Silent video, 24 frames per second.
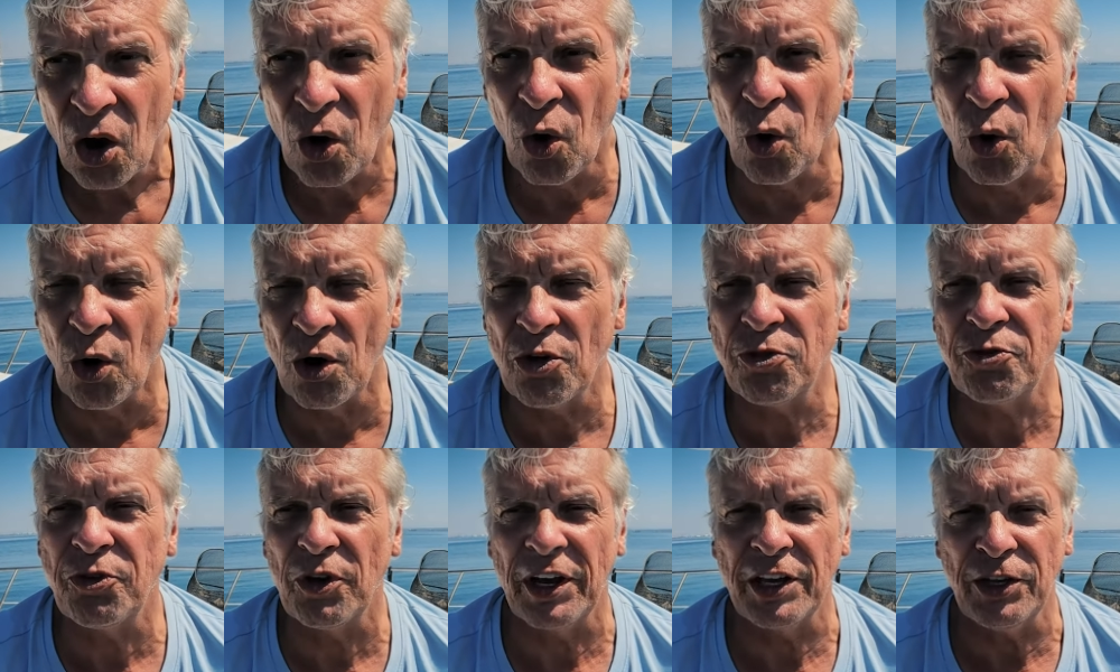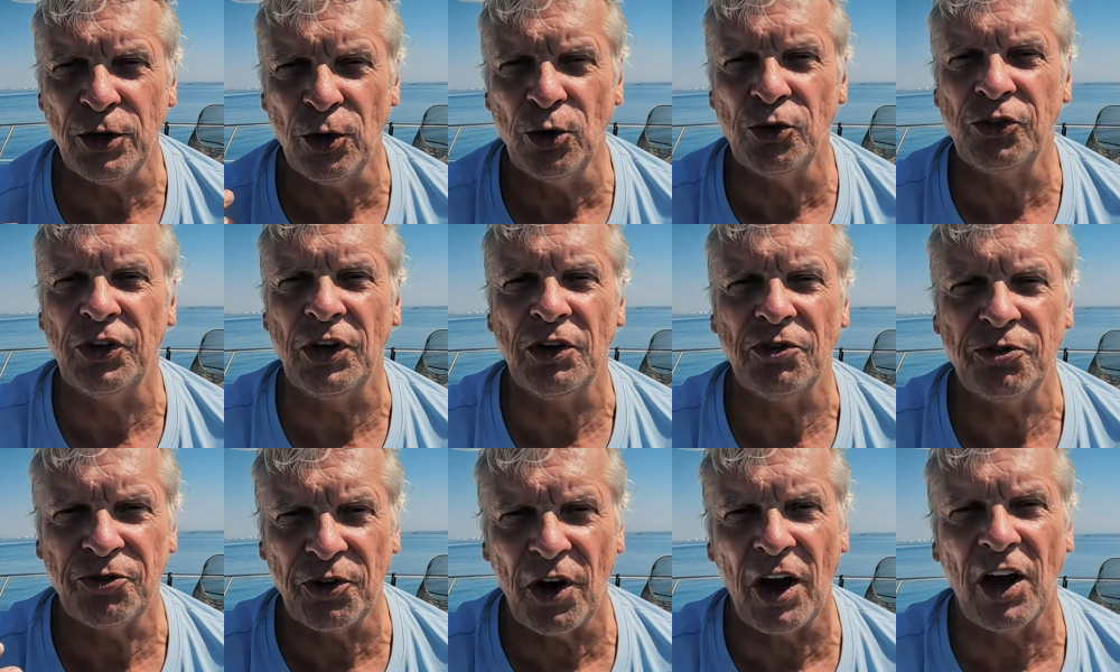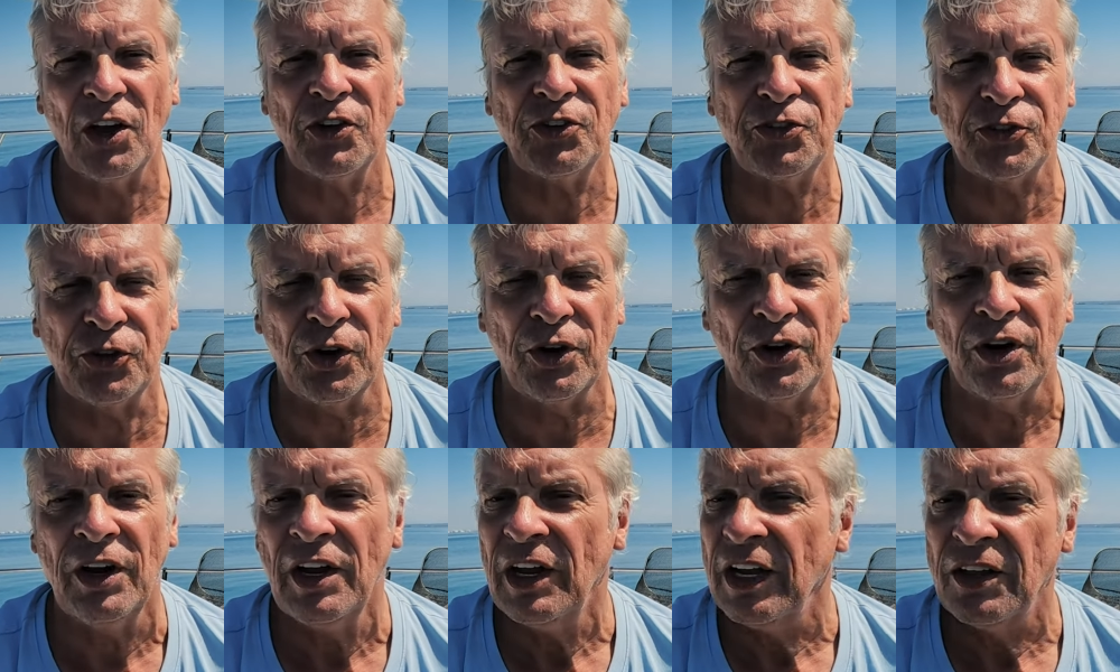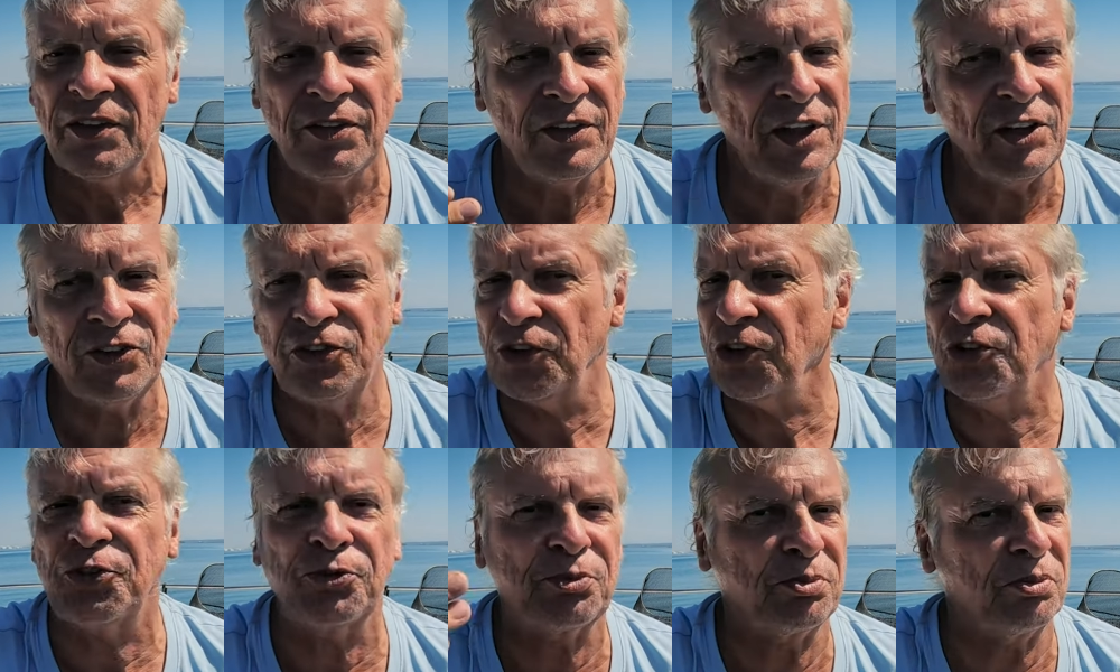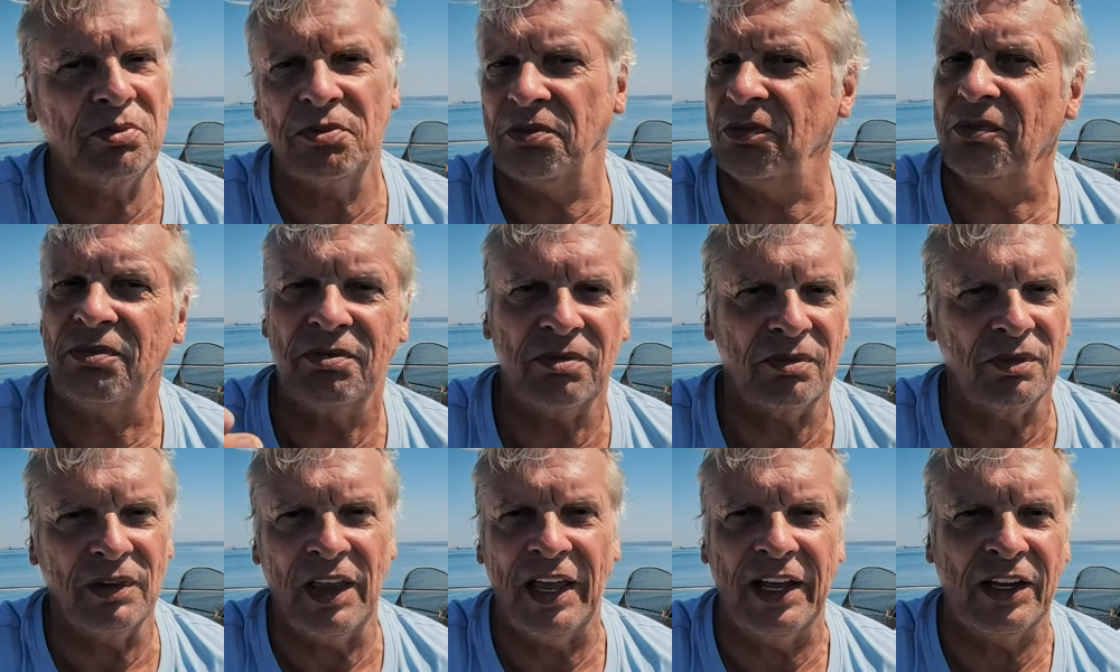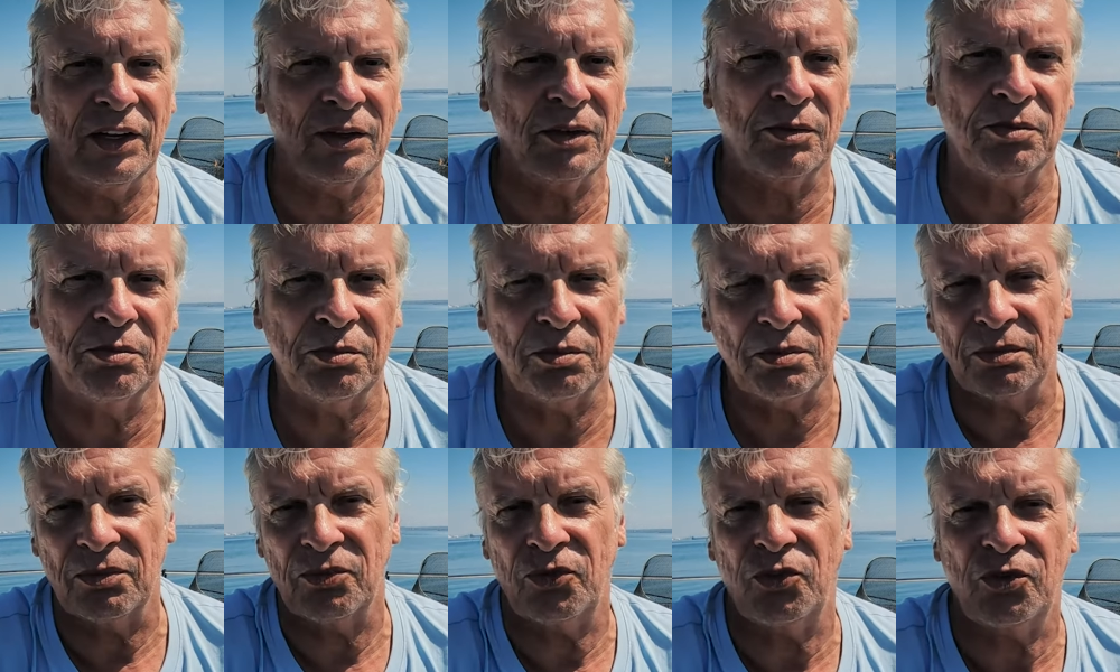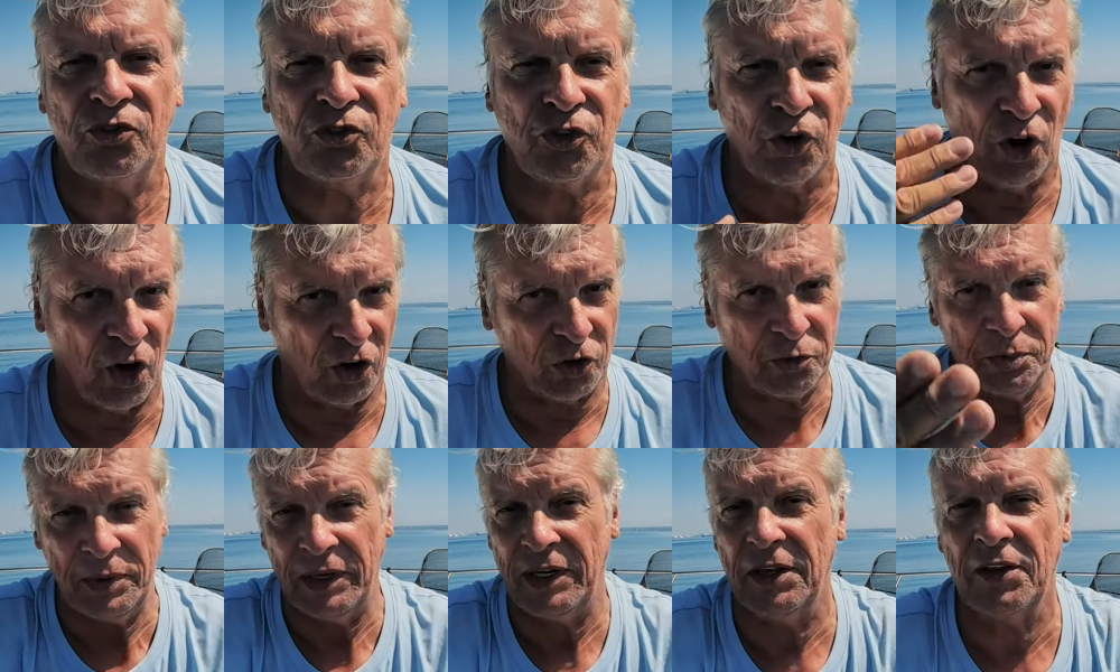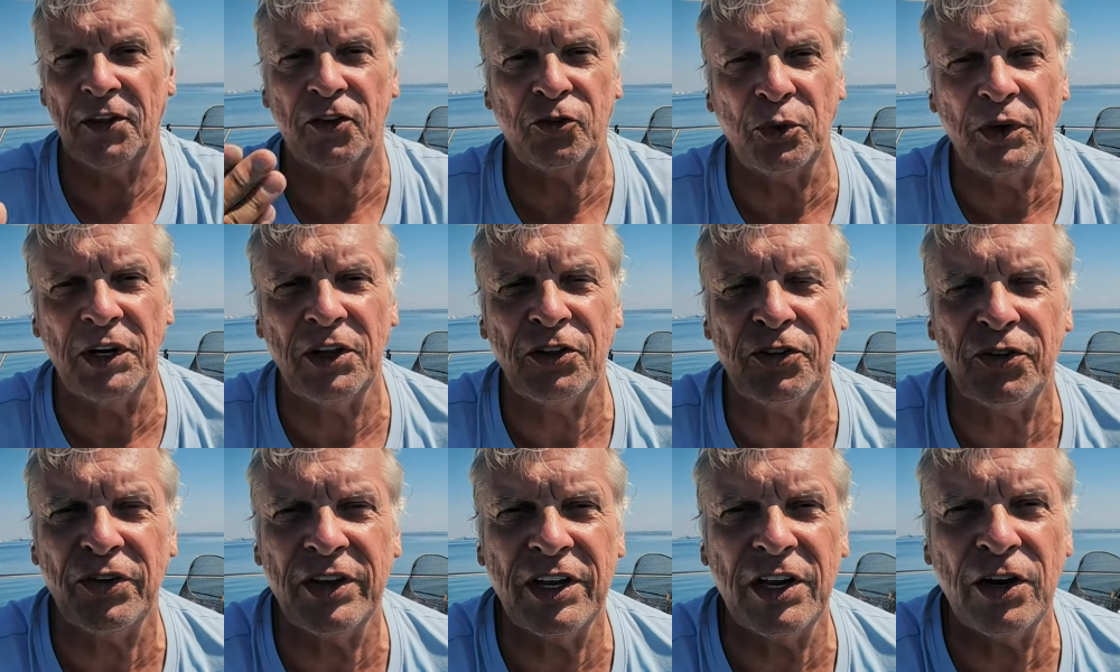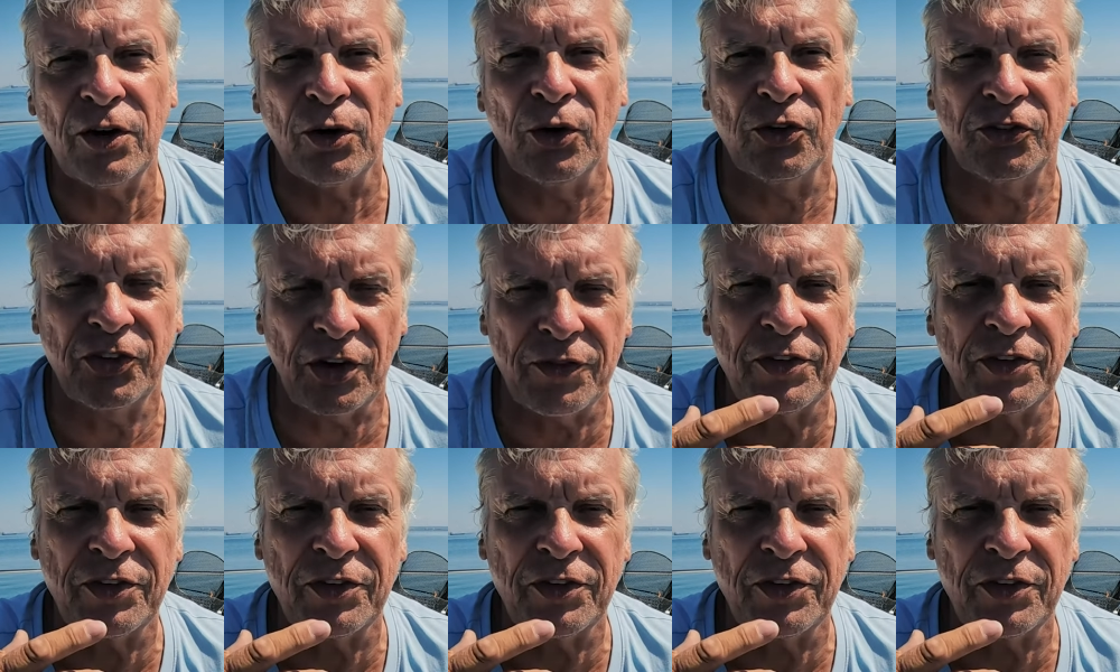Or if I use it faster, they just like charge me another 23 euros.